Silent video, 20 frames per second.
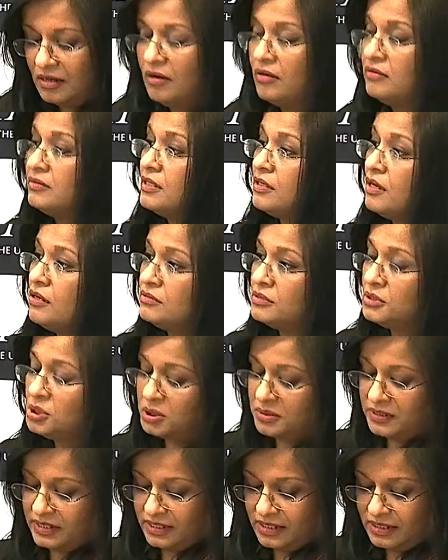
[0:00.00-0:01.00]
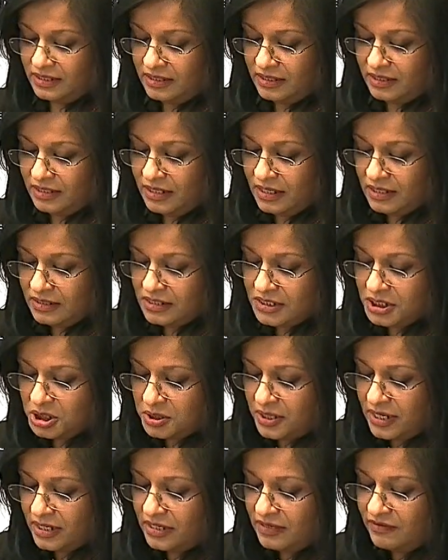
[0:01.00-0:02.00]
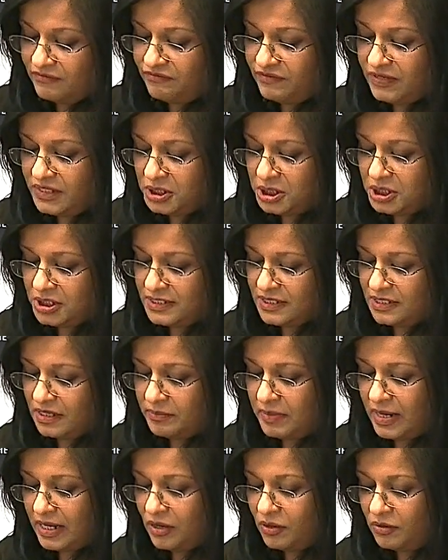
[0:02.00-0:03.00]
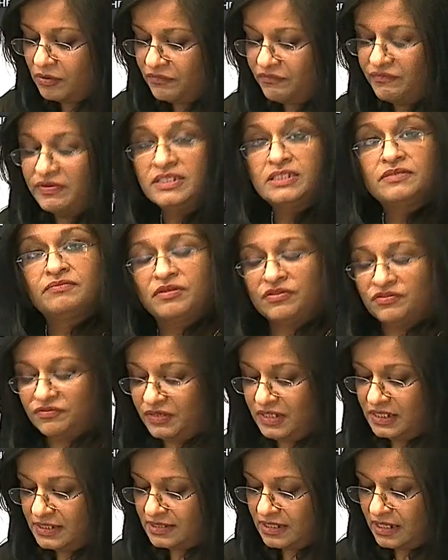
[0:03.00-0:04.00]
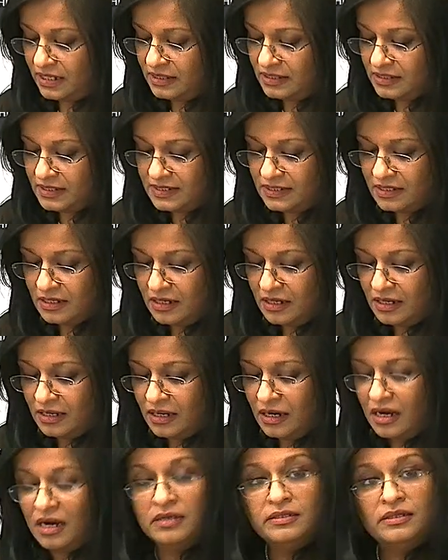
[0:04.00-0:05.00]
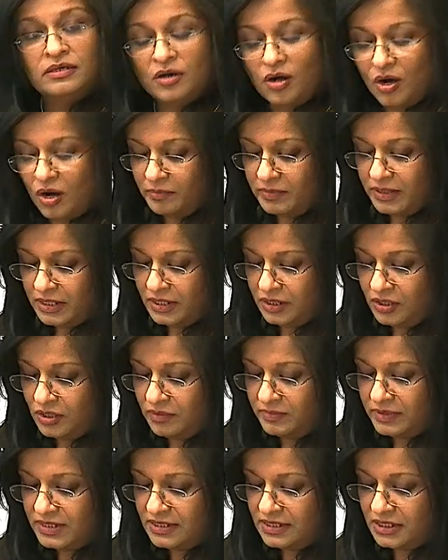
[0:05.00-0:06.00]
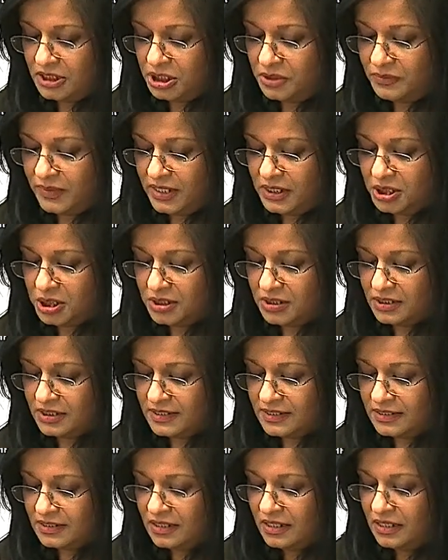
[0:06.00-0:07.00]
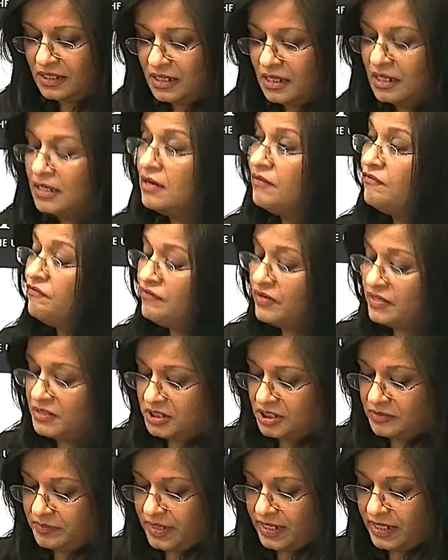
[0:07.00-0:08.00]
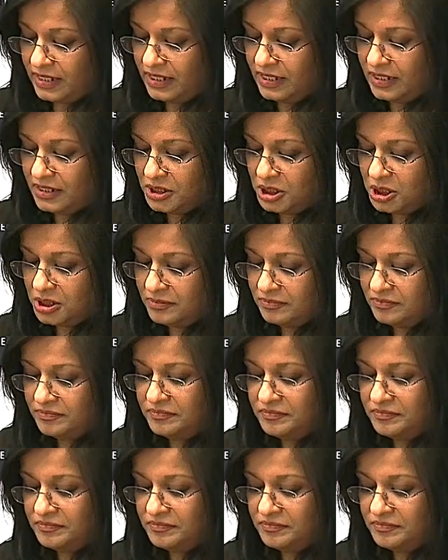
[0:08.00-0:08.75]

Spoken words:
On the contrary, the striking features in the biographies of the three saints are the common human situations confronted by each: